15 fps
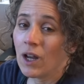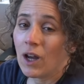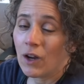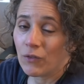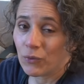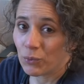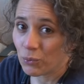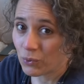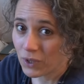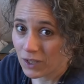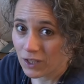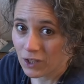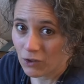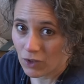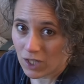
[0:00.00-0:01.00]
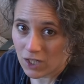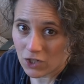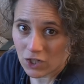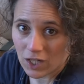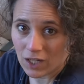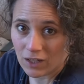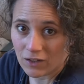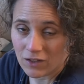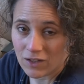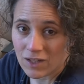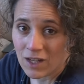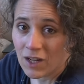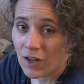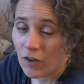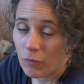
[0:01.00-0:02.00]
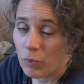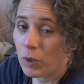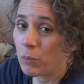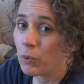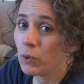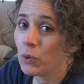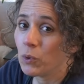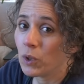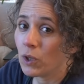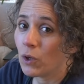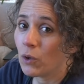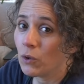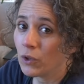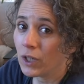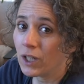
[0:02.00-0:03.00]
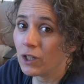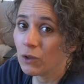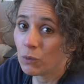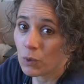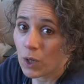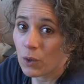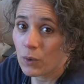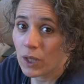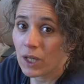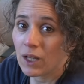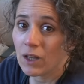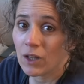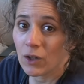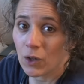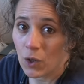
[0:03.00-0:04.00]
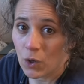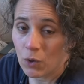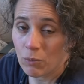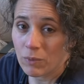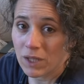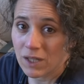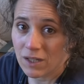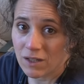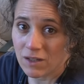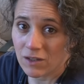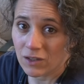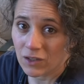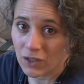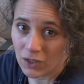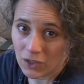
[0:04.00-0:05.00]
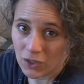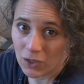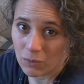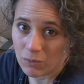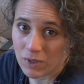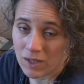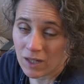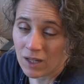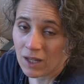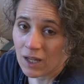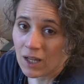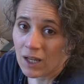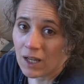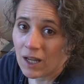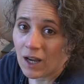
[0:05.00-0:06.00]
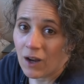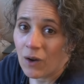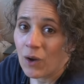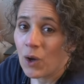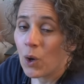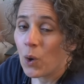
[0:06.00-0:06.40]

of really great channels of people who are already growing their own medicinal herbs. Now,